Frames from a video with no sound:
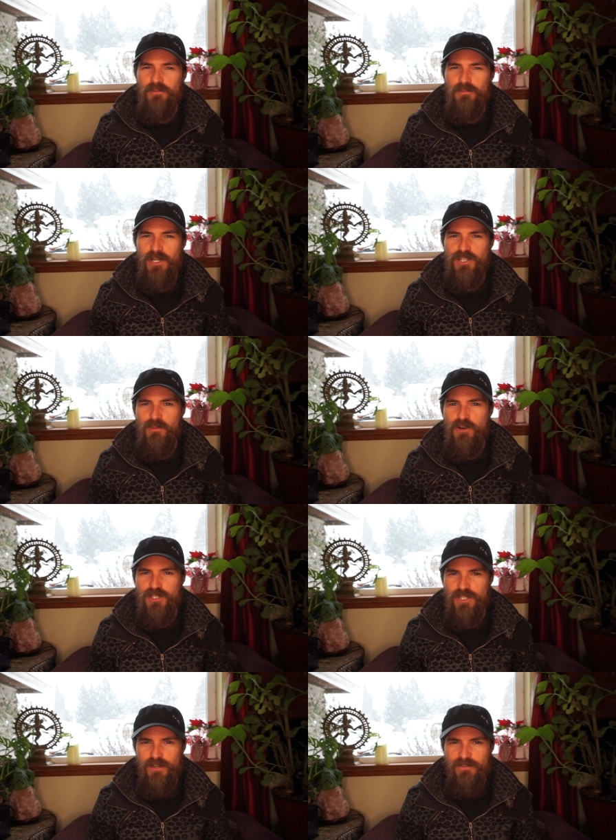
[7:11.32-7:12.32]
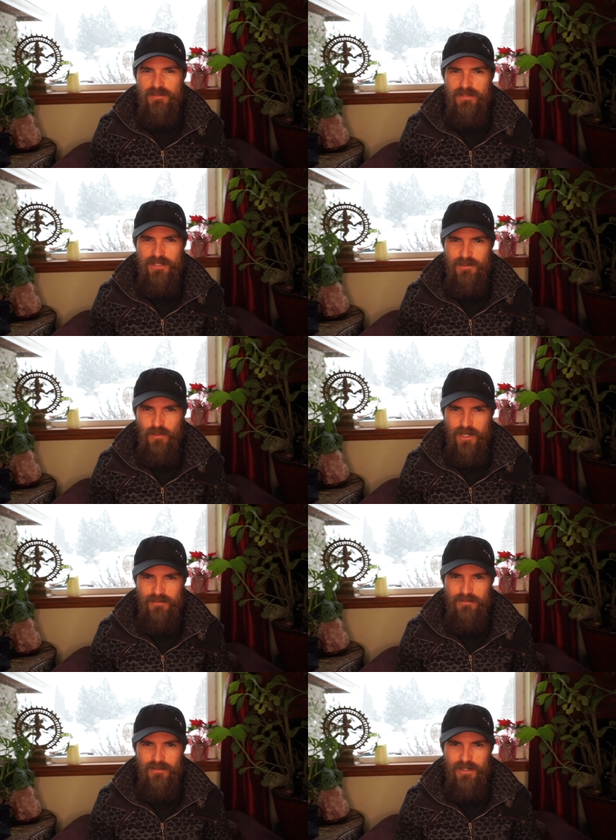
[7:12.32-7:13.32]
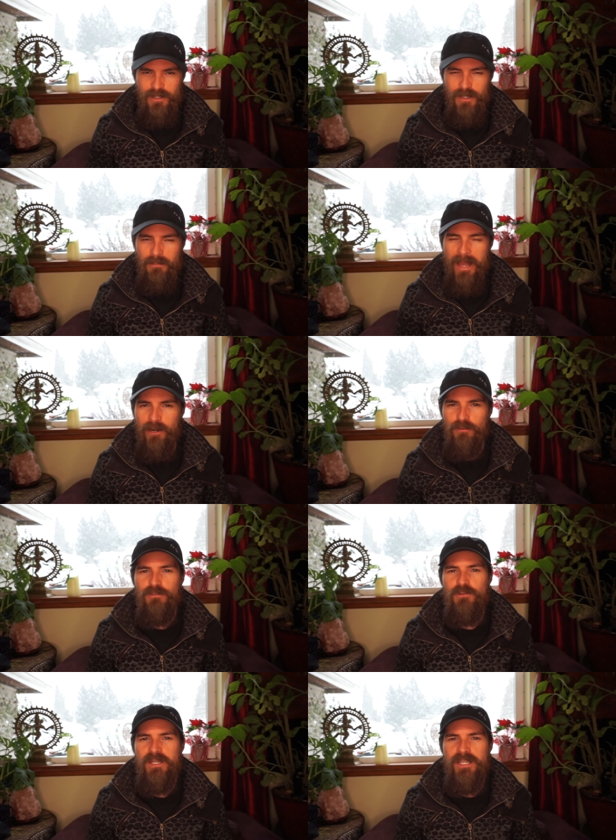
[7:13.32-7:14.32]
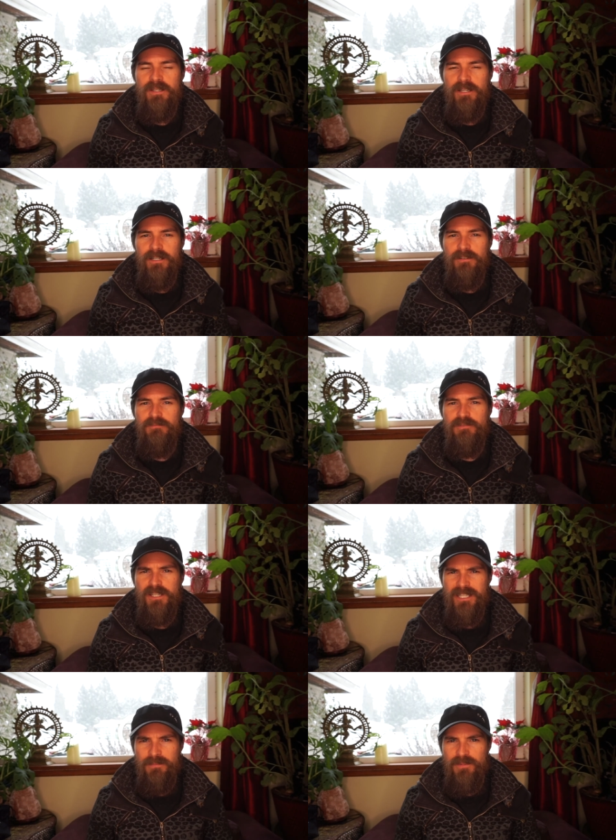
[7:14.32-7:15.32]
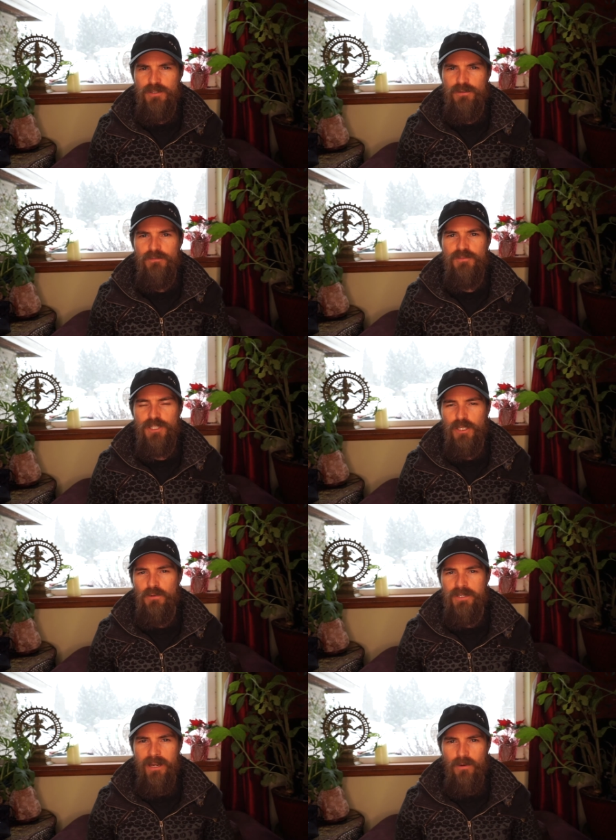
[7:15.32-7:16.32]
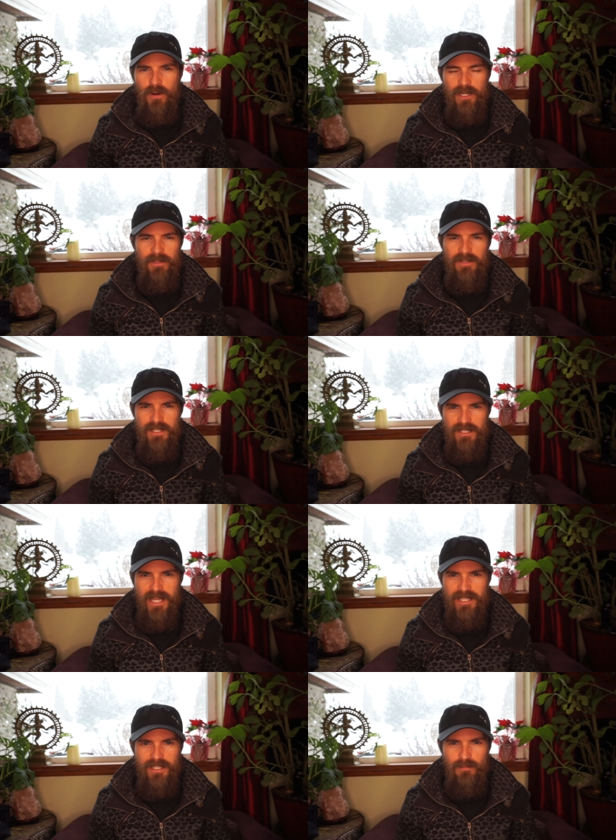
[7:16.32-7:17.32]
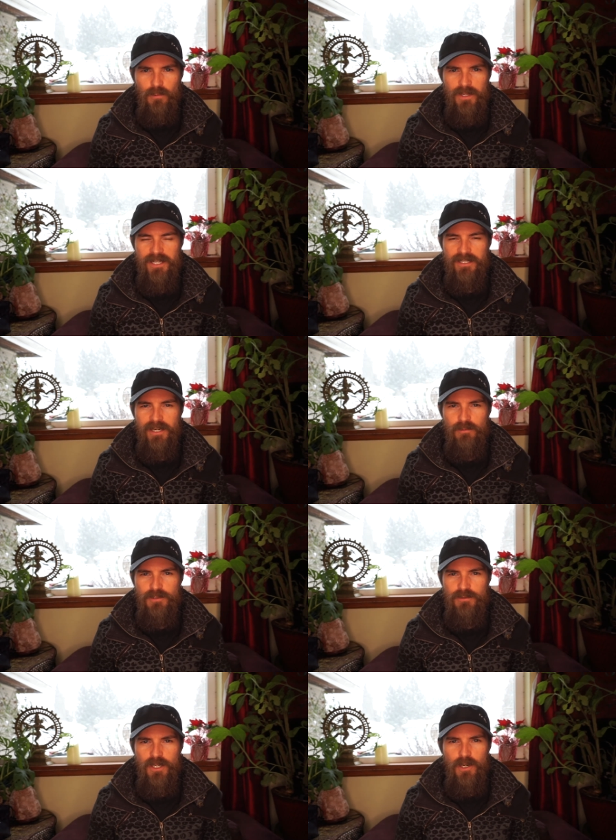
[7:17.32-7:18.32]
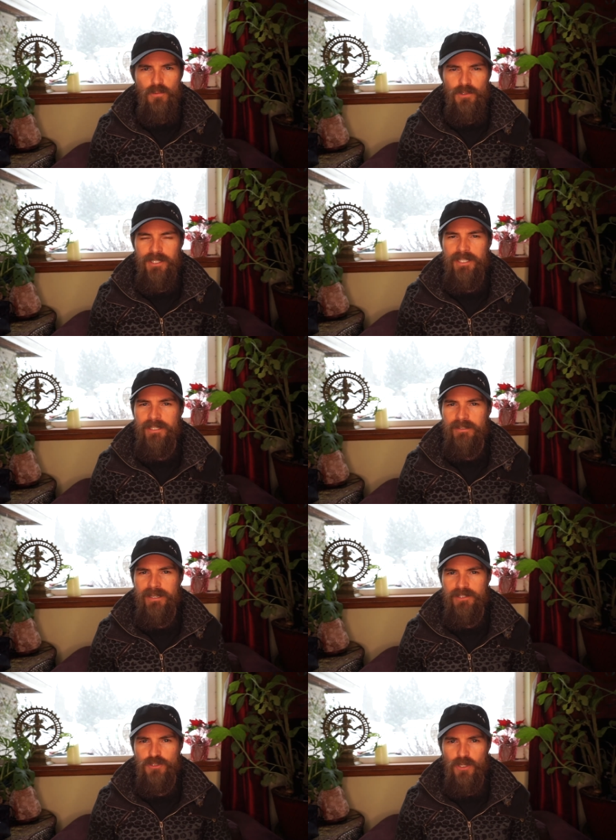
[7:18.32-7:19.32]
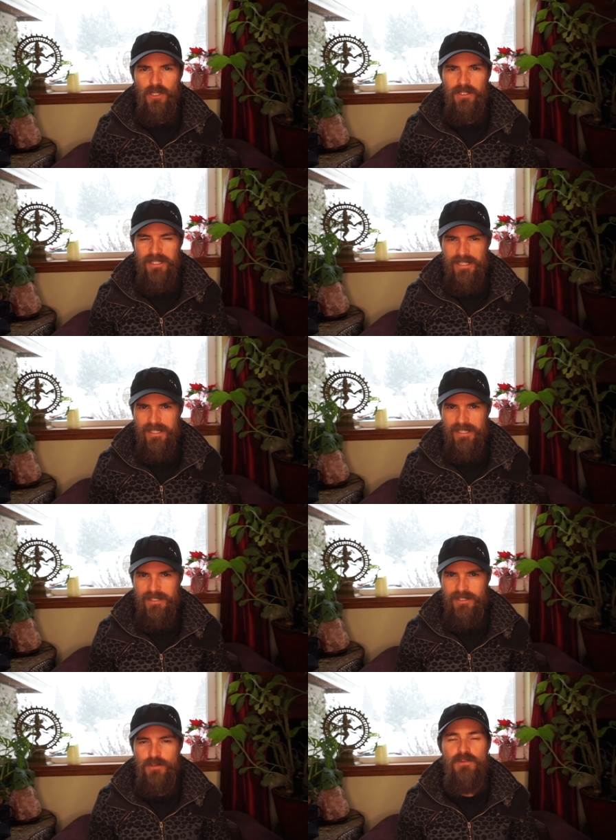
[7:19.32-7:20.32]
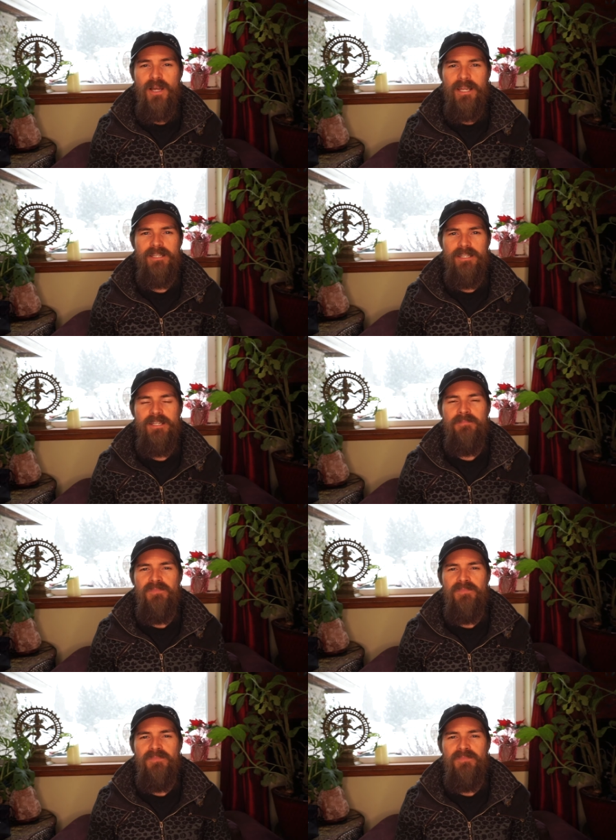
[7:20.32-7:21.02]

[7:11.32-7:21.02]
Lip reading: range of motion stuff has been quite a battle for me. It seems to have slowed down quite a bit in these last couple weeks, and I was really struggling getting to 90.